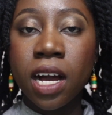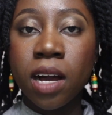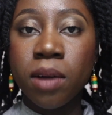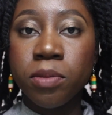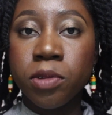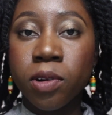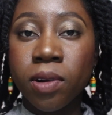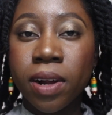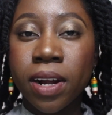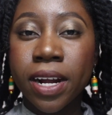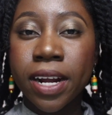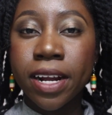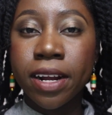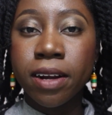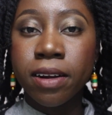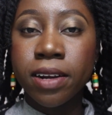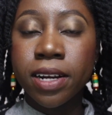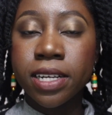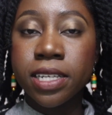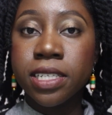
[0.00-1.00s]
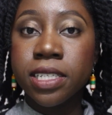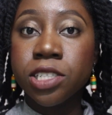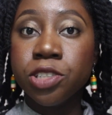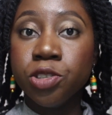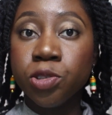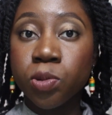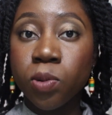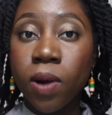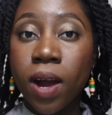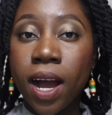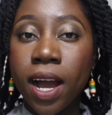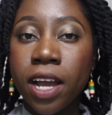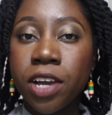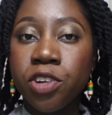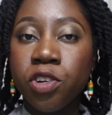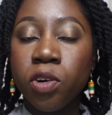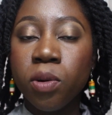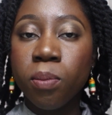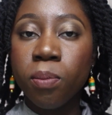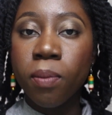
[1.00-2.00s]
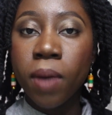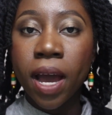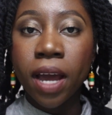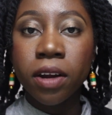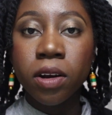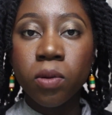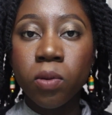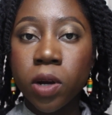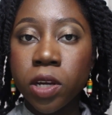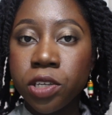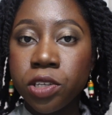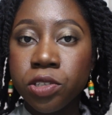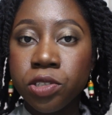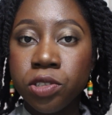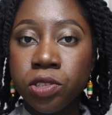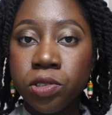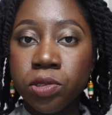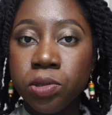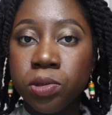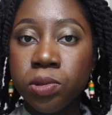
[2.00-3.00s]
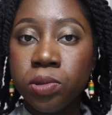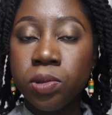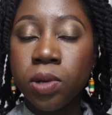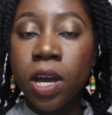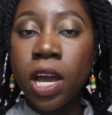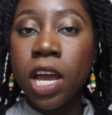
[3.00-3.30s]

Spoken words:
your hair is dry no matter what you do,